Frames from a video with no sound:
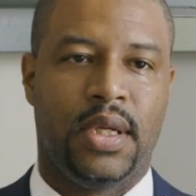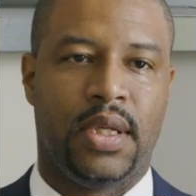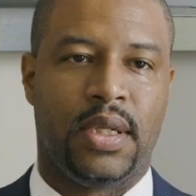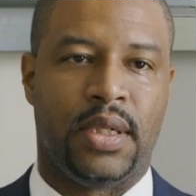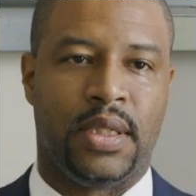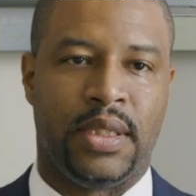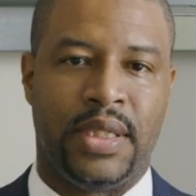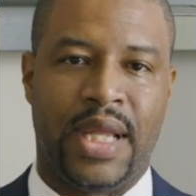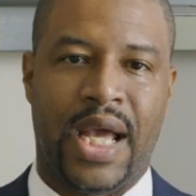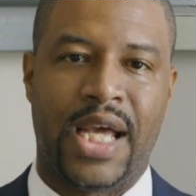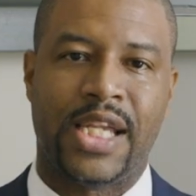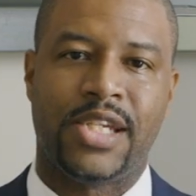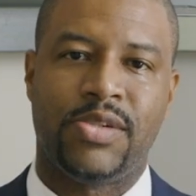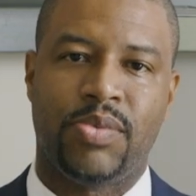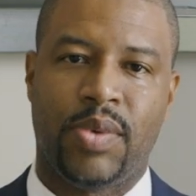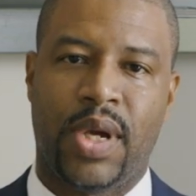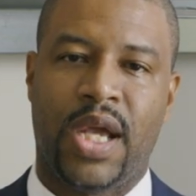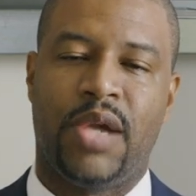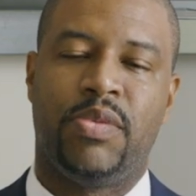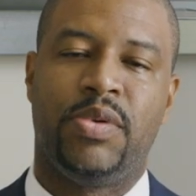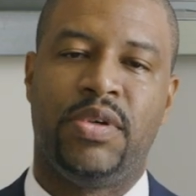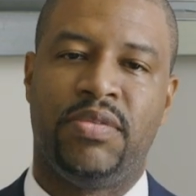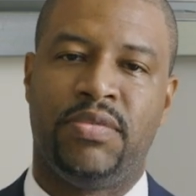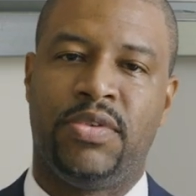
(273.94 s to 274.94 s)
That's
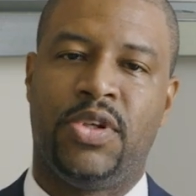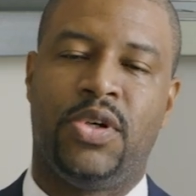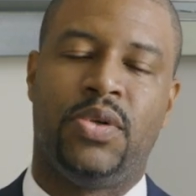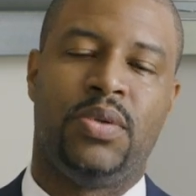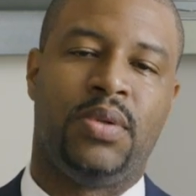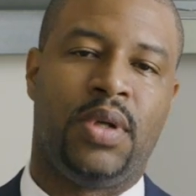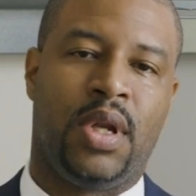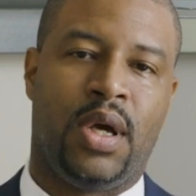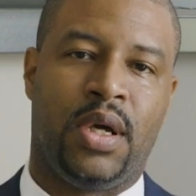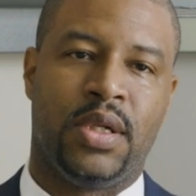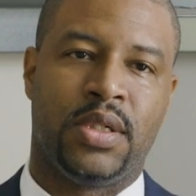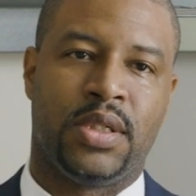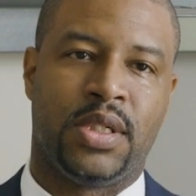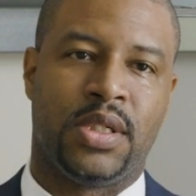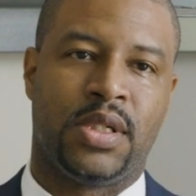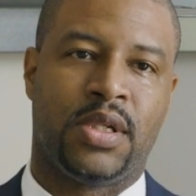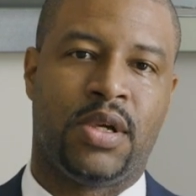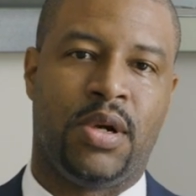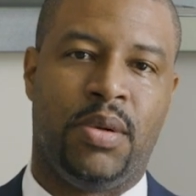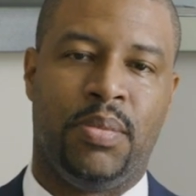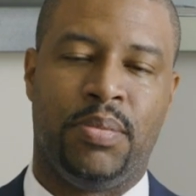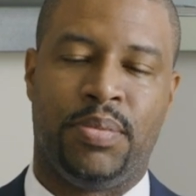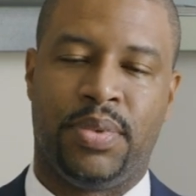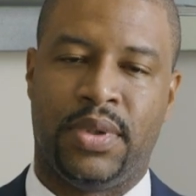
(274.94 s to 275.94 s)
why we've now launched this
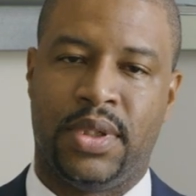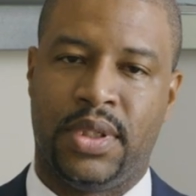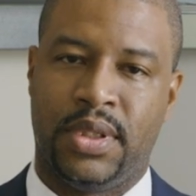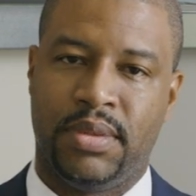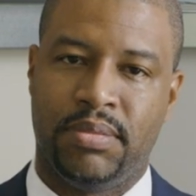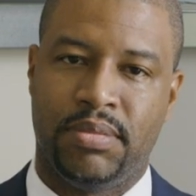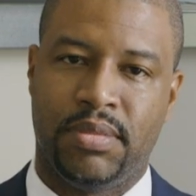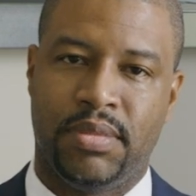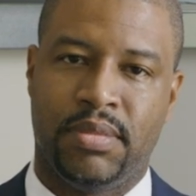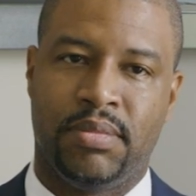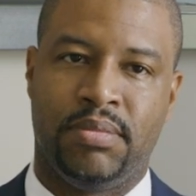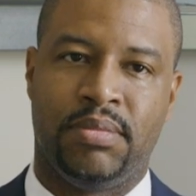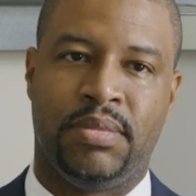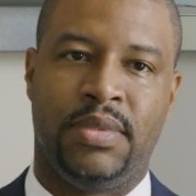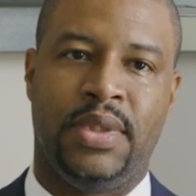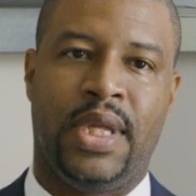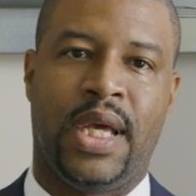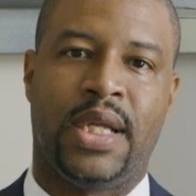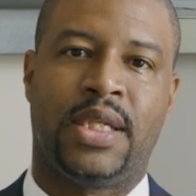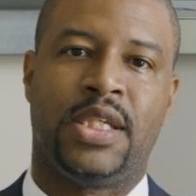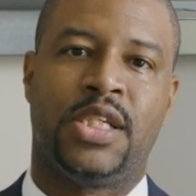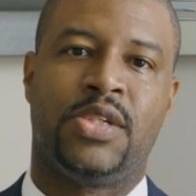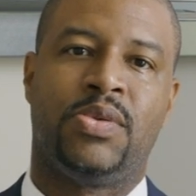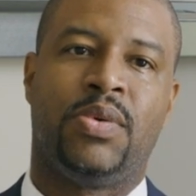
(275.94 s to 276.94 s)
company.
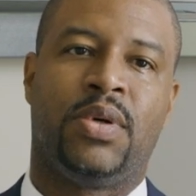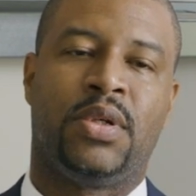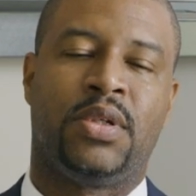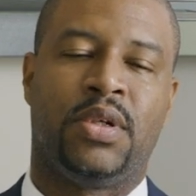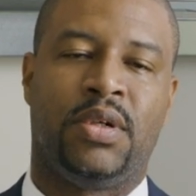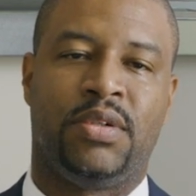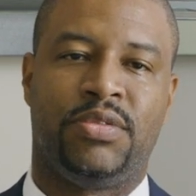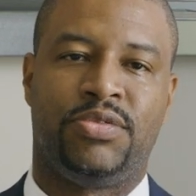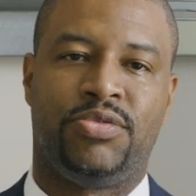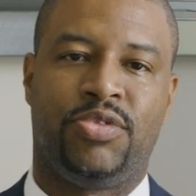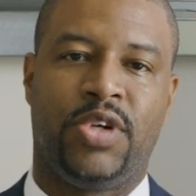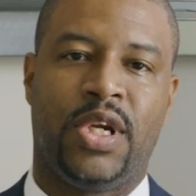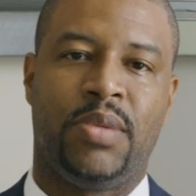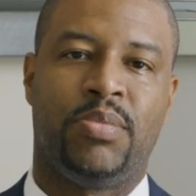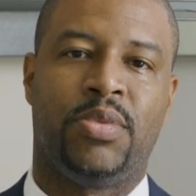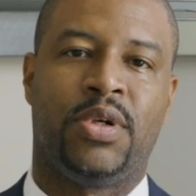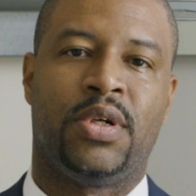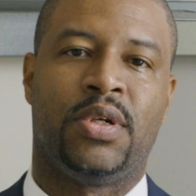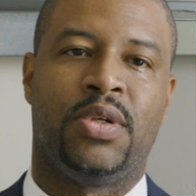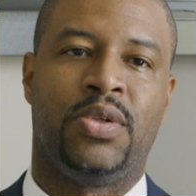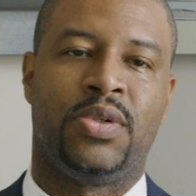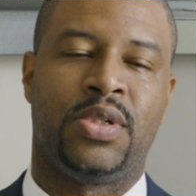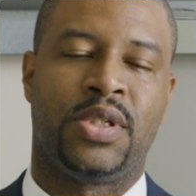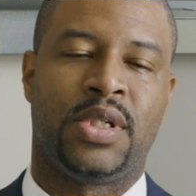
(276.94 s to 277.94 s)
That is what our
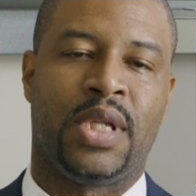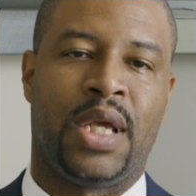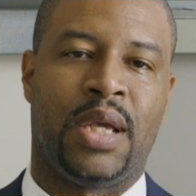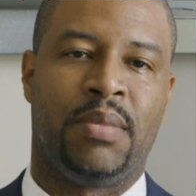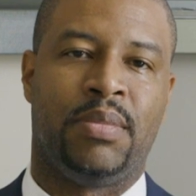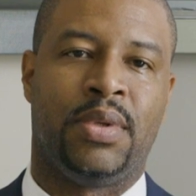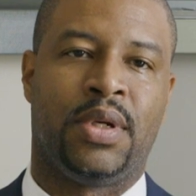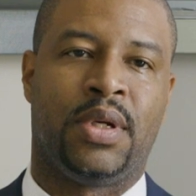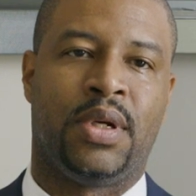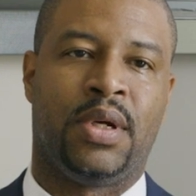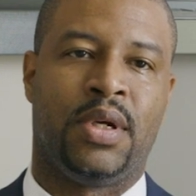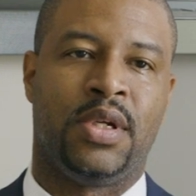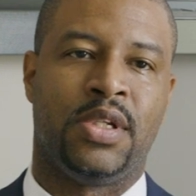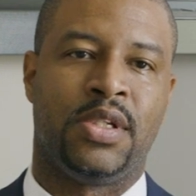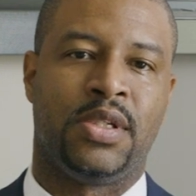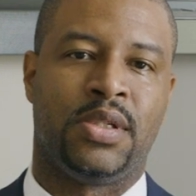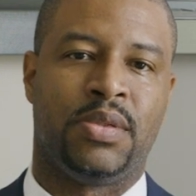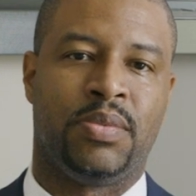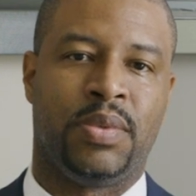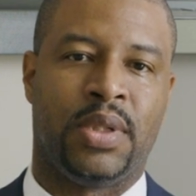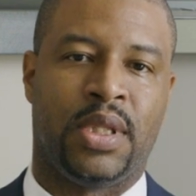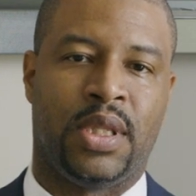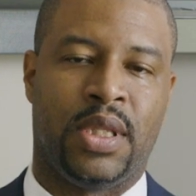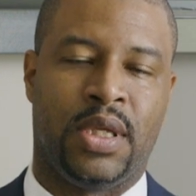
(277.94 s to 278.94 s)
framework looks like because
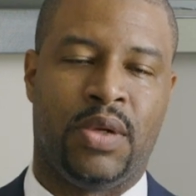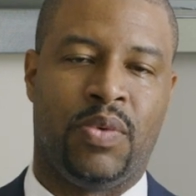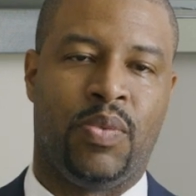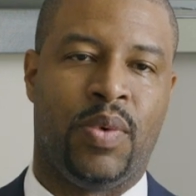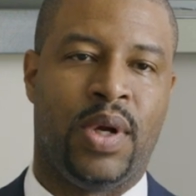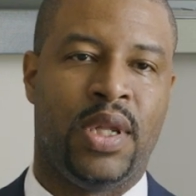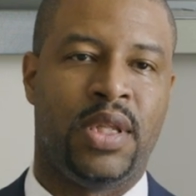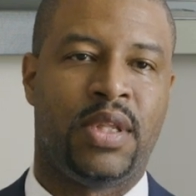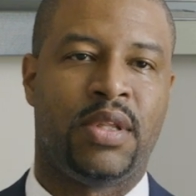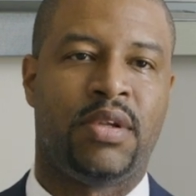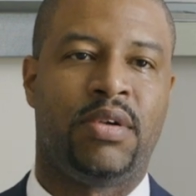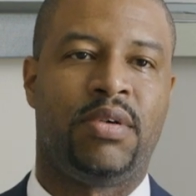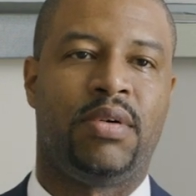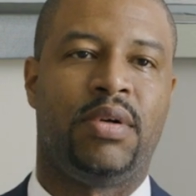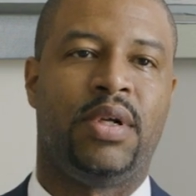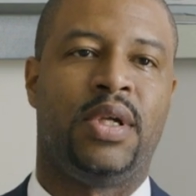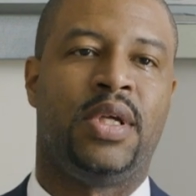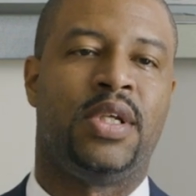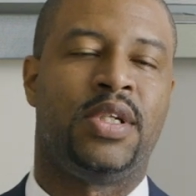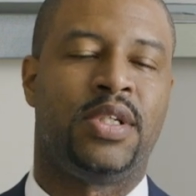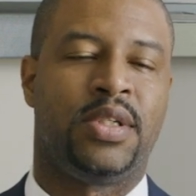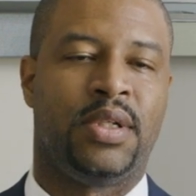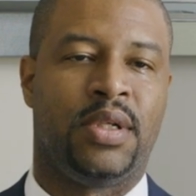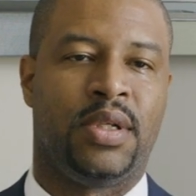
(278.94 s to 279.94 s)
we think wealth
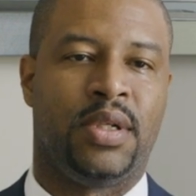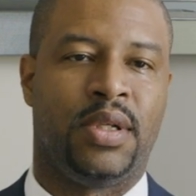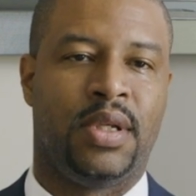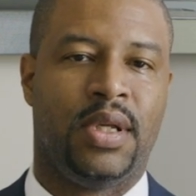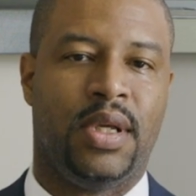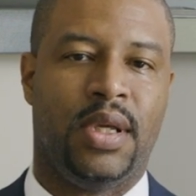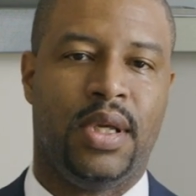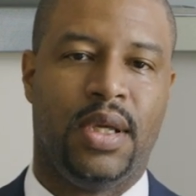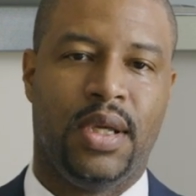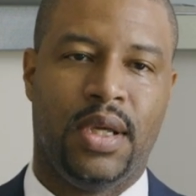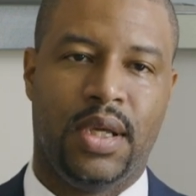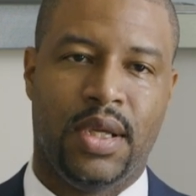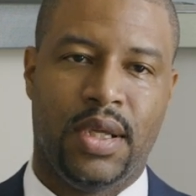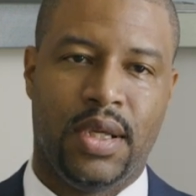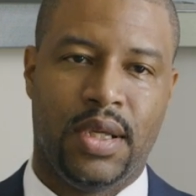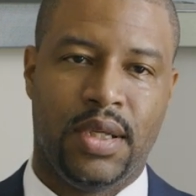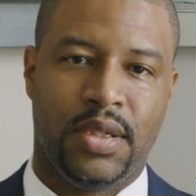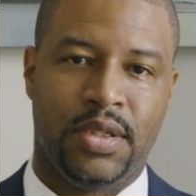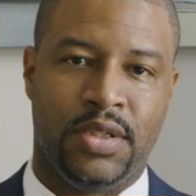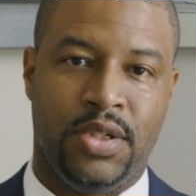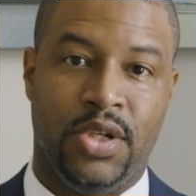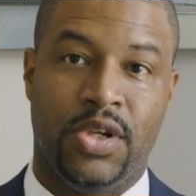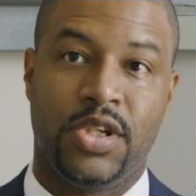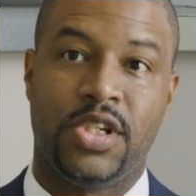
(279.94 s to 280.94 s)
creation
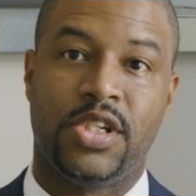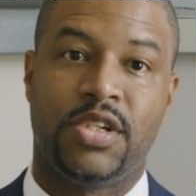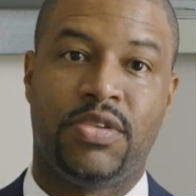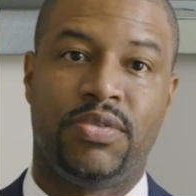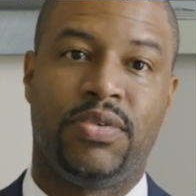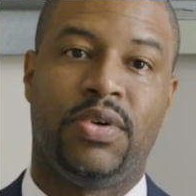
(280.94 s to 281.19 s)
does